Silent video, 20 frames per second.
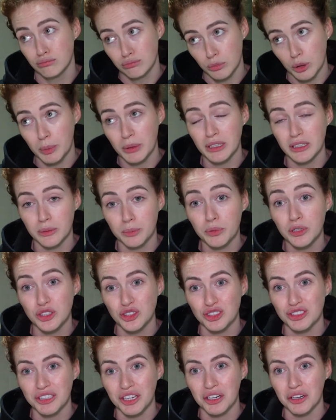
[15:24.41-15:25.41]
We build a
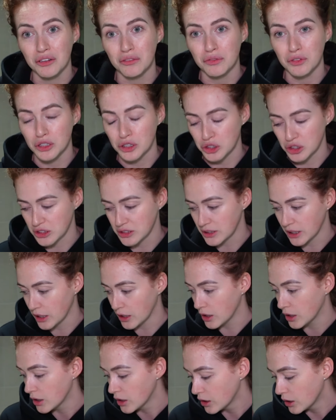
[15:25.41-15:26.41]
bridge and get over it, should I
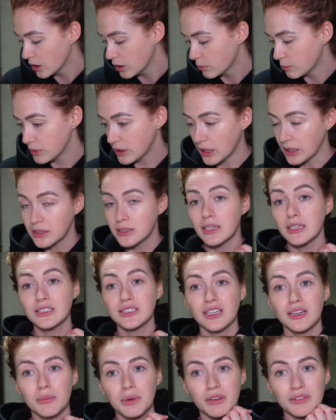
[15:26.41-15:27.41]
say. But yes, that's
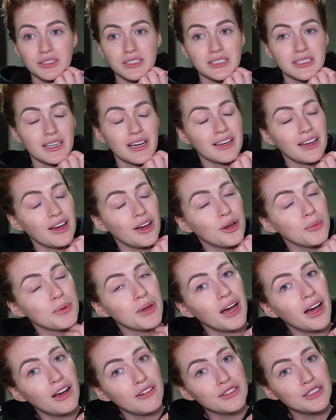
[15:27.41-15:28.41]
going to be it for today. I hope you
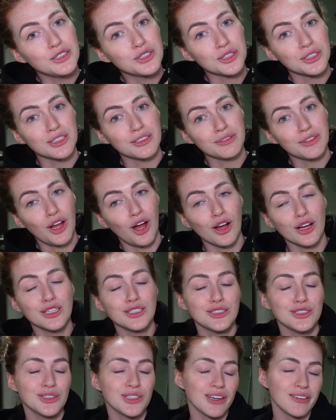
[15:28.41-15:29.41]
have enjoyed the
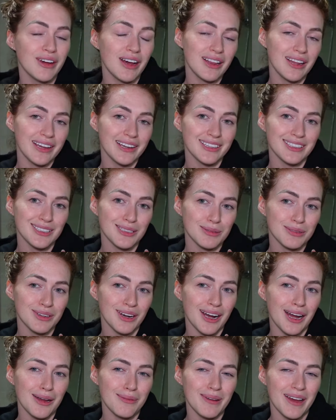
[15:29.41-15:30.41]
vlog. Do give it a like and
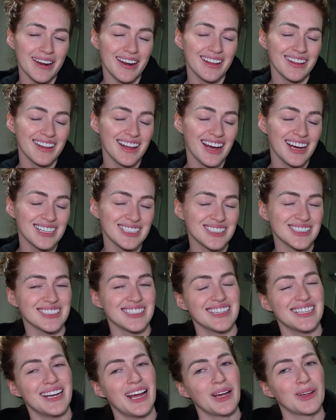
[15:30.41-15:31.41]
subscribe, and I'll catch you
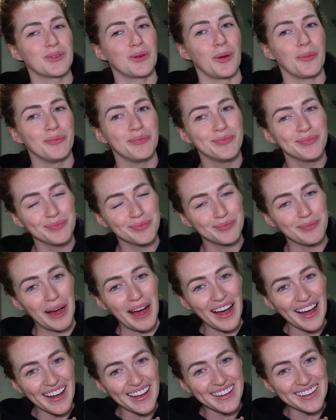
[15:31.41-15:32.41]
in the next one.
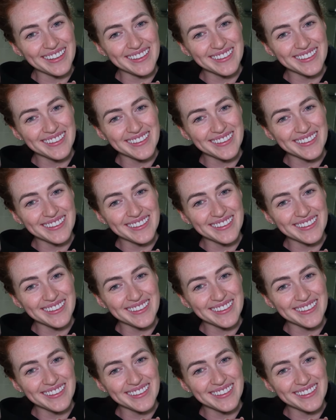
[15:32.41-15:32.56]
Bye!